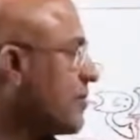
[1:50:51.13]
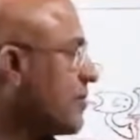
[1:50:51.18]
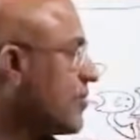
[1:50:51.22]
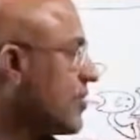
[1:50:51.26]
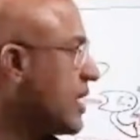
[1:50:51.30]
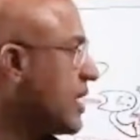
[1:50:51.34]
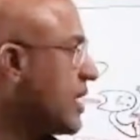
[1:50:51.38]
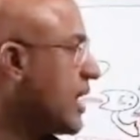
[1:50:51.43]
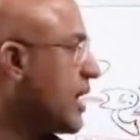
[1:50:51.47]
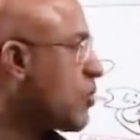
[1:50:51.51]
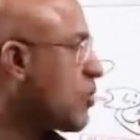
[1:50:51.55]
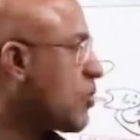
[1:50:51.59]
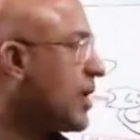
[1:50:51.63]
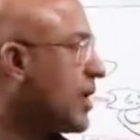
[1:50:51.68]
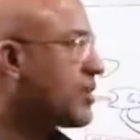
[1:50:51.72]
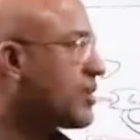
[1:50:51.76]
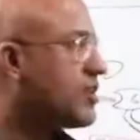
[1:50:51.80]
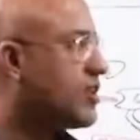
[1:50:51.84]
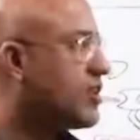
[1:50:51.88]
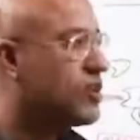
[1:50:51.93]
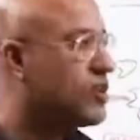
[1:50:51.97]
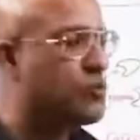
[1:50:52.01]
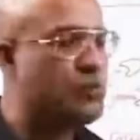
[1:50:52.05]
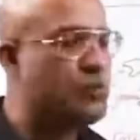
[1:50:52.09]
there are what?
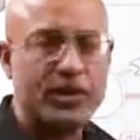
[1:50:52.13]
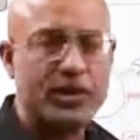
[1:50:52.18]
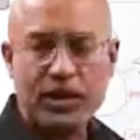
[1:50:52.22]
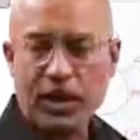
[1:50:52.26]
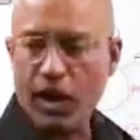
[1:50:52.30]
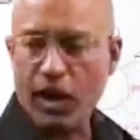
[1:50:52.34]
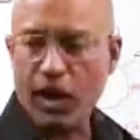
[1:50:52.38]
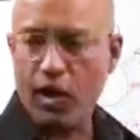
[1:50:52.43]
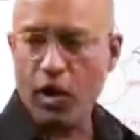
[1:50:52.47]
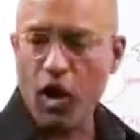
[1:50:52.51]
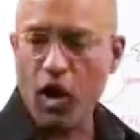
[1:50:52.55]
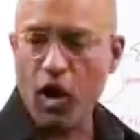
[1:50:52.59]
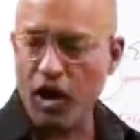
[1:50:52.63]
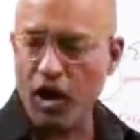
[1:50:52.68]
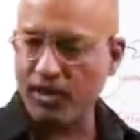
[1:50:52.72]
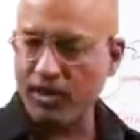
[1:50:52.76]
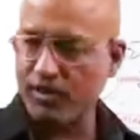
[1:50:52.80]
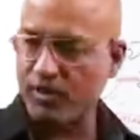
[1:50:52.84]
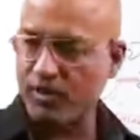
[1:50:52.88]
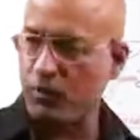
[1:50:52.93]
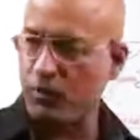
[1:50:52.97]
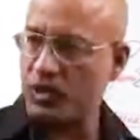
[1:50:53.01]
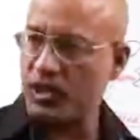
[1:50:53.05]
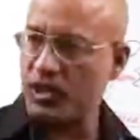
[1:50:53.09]
There are special
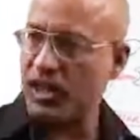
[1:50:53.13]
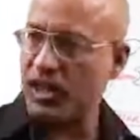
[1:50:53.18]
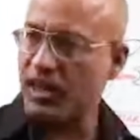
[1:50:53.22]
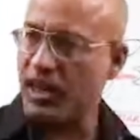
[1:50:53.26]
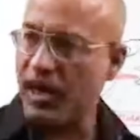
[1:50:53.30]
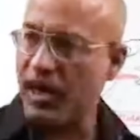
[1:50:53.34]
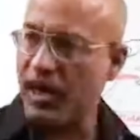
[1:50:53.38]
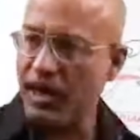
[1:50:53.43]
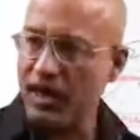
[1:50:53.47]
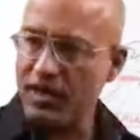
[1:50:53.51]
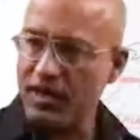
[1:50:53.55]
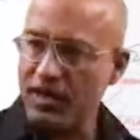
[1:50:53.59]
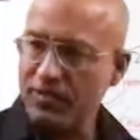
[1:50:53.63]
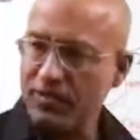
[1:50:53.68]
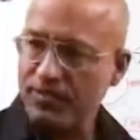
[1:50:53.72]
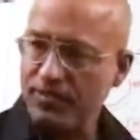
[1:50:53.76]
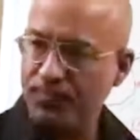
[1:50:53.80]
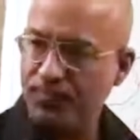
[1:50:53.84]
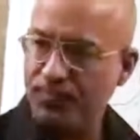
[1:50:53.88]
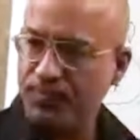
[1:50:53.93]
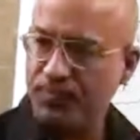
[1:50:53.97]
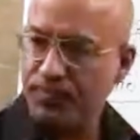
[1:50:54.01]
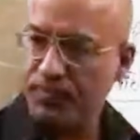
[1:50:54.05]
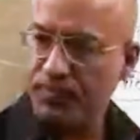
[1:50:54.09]
locks which are called
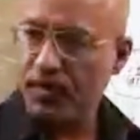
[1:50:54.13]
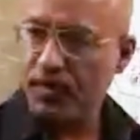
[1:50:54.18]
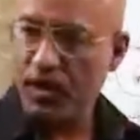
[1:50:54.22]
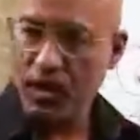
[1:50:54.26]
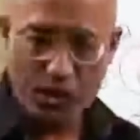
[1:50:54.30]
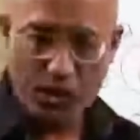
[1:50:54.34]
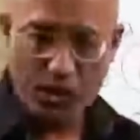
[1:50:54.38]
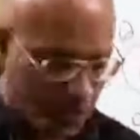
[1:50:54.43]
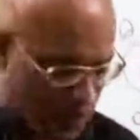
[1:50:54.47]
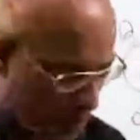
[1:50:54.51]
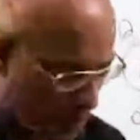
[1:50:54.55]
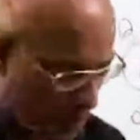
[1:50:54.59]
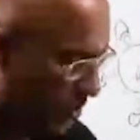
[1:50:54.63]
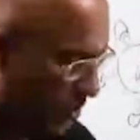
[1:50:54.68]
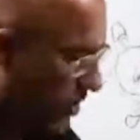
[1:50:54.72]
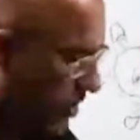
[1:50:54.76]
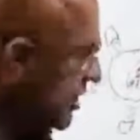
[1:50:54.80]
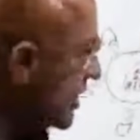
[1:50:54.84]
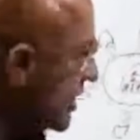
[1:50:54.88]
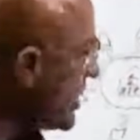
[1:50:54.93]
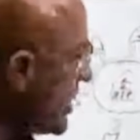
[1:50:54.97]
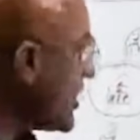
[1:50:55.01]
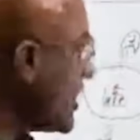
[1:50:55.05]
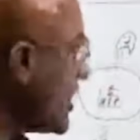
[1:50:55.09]
promoter
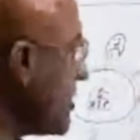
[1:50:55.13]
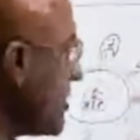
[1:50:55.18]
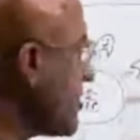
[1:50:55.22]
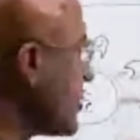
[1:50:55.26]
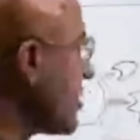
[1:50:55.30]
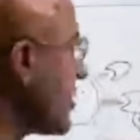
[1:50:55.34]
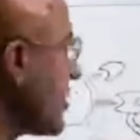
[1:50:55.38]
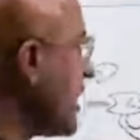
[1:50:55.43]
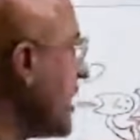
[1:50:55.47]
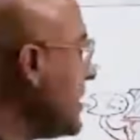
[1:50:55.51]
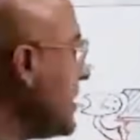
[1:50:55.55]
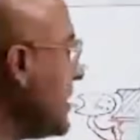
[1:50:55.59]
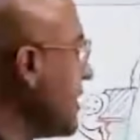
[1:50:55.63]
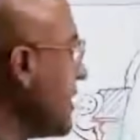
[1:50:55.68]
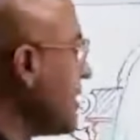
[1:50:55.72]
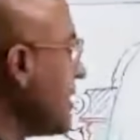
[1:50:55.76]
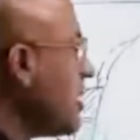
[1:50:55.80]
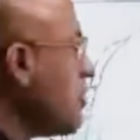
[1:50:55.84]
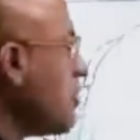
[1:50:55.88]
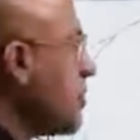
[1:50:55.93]
regions, right? The